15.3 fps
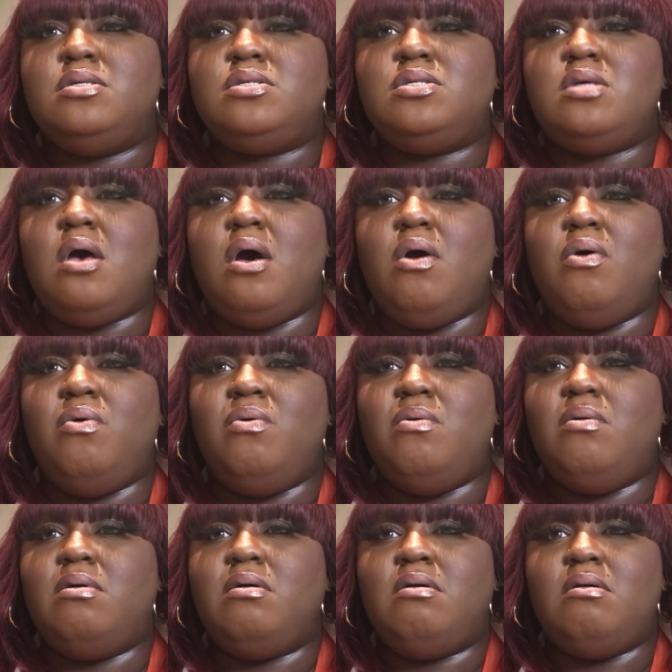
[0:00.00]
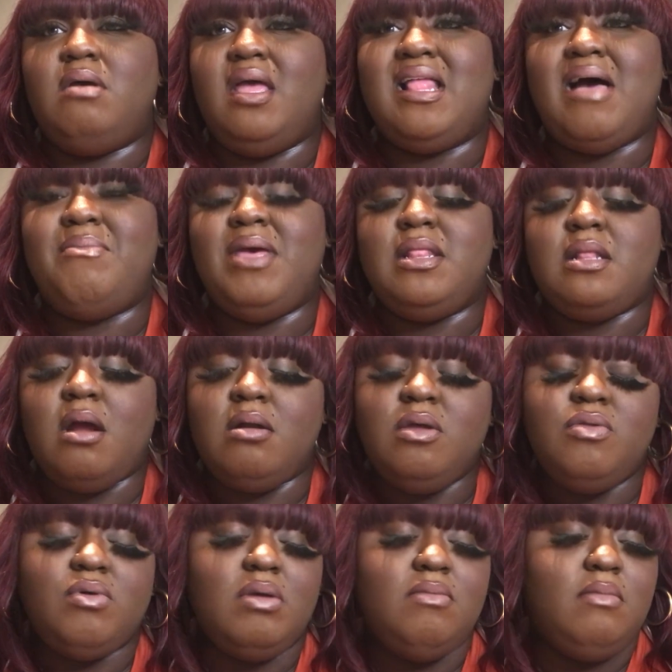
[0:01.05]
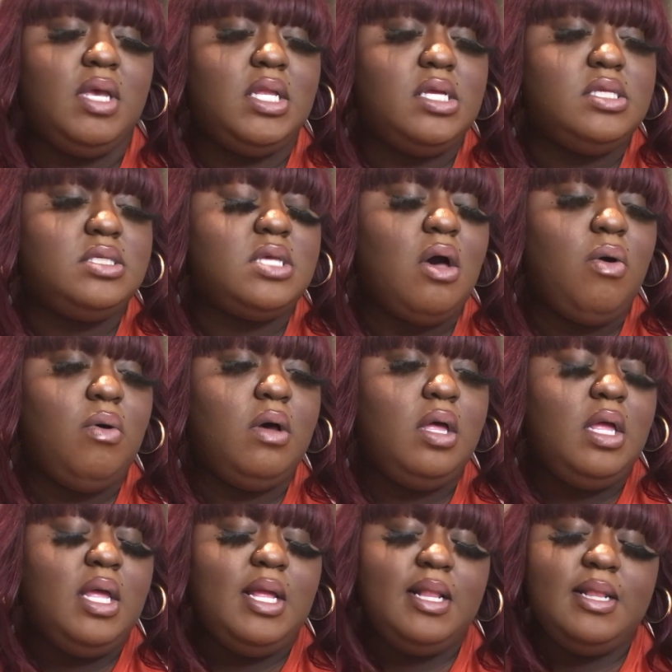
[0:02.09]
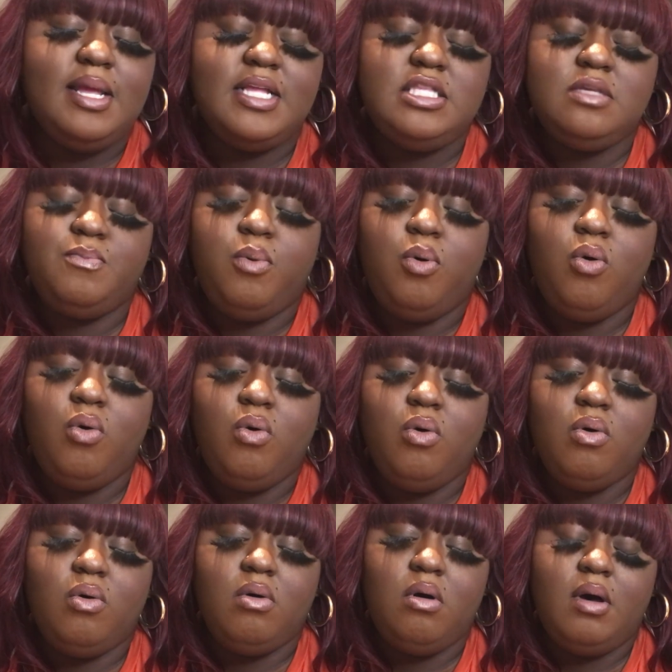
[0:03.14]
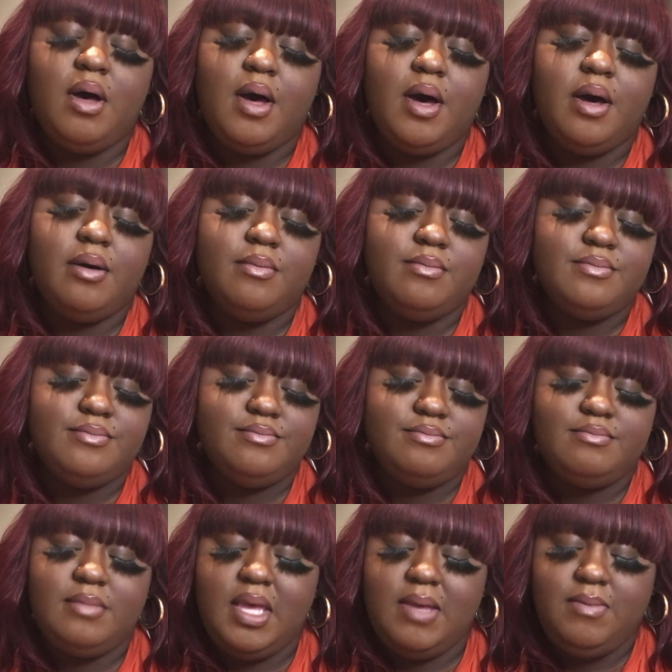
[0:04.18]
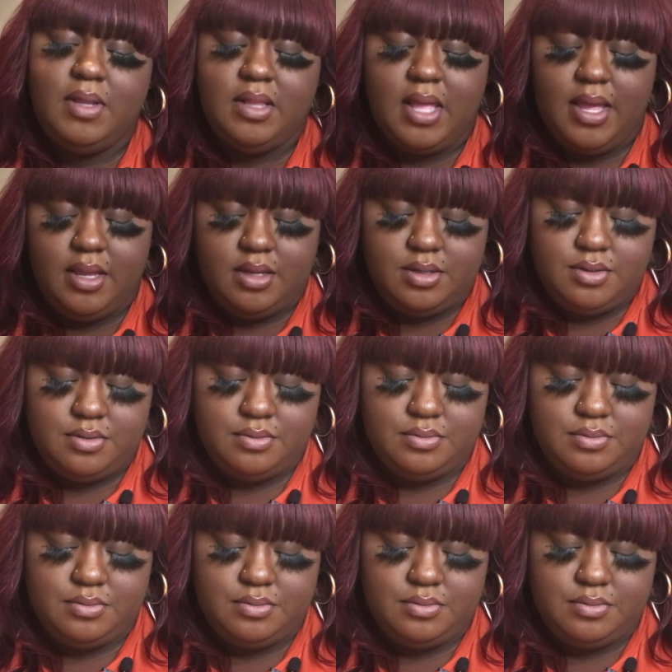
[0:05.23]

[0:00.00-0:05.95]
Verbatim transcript: so, and I'm at 33 minutes. So let's pull um, maybe like